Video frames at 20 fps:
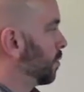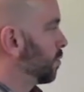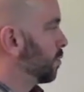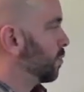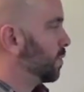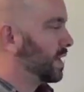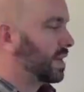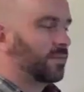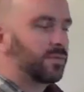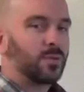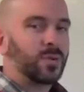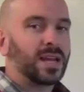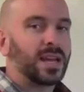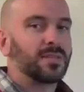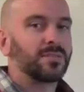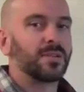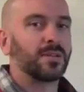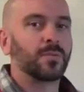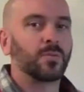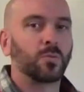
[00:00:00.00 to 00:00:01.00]
Whenever we
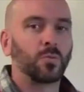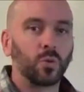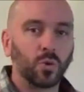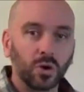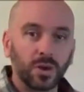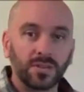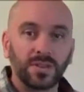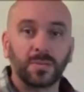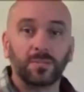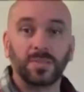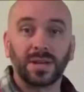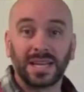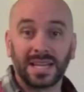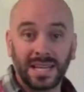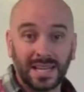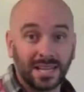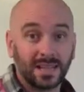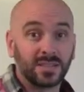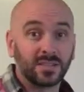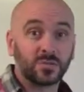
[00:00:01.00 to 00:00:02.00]
have a word that
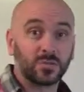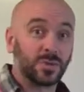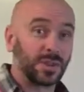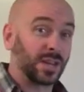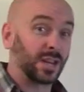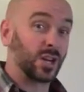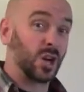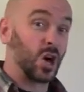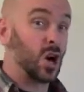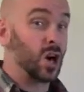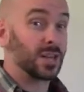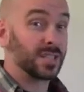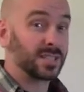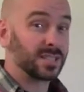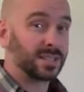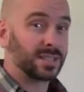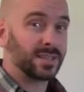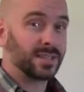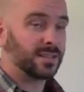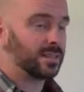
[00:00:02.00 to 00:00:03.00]
begins with a
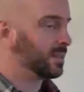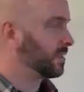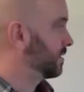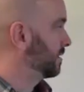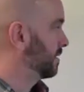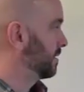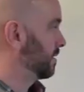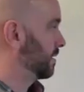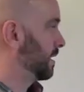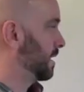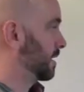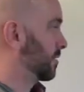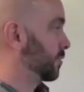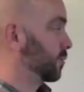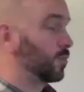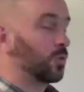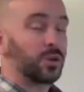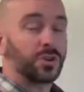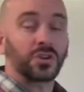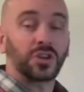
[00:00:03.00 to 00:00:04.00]
consonant, like the
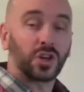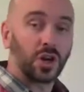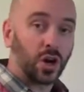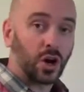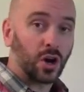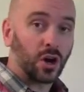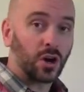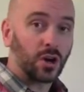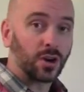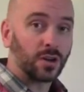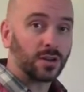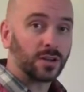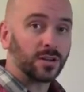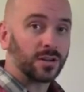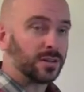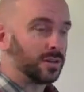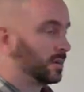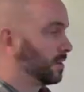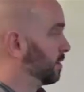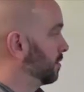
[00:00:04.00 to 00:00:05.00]
word car,
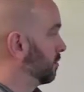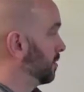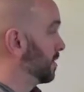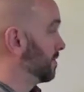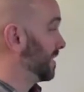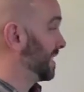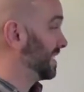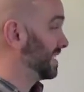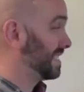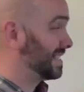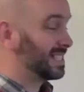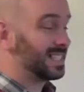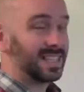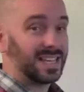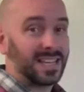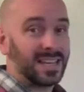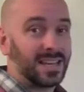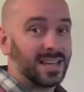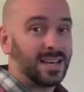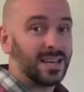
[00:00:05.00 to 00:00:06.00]
we have a
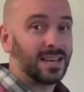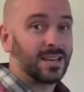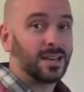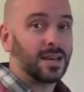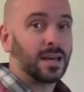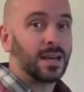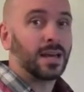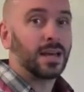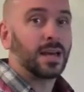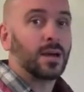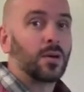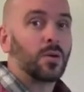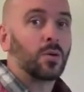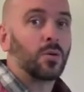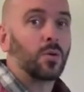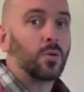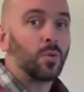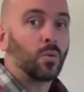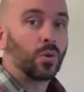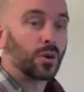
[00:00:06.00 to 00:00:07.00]
C,
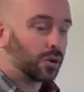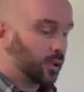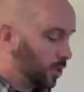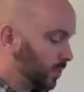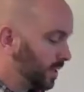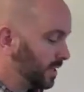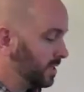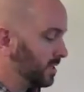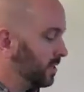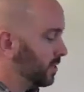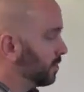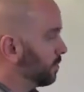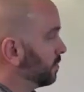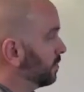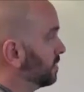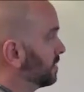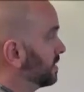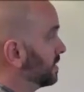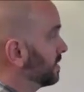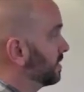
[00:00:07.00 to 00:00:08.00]
we're going to
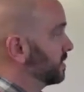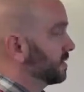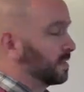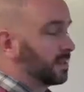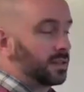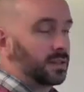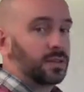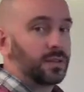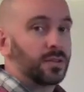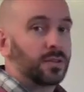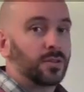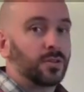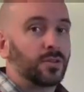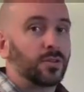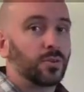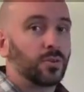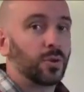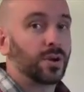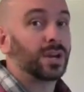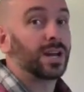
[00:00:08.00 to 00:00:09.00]
use
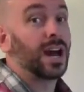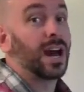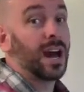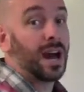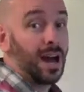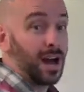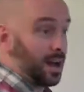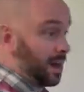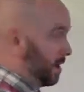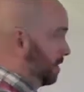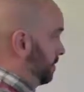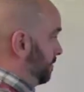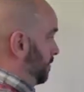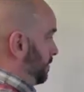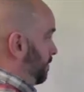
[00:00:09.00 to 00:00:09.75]
the word a.